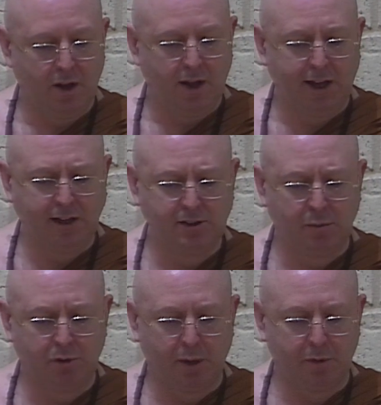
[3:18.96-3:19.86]
Ajahn
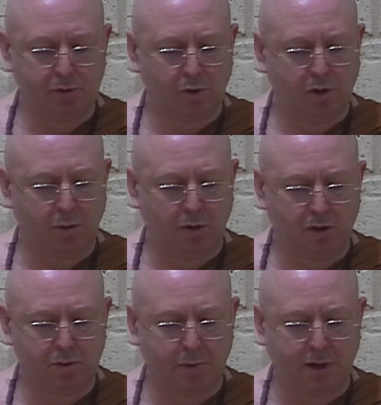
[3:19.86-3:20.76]
Brahm, you talk a
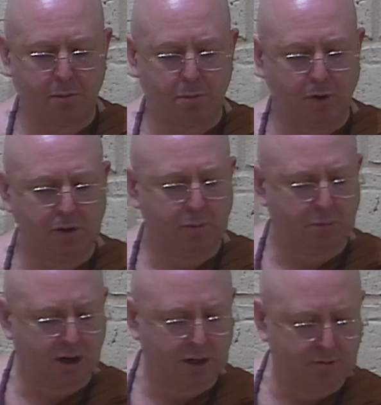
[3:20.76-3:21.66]
lot about body-mind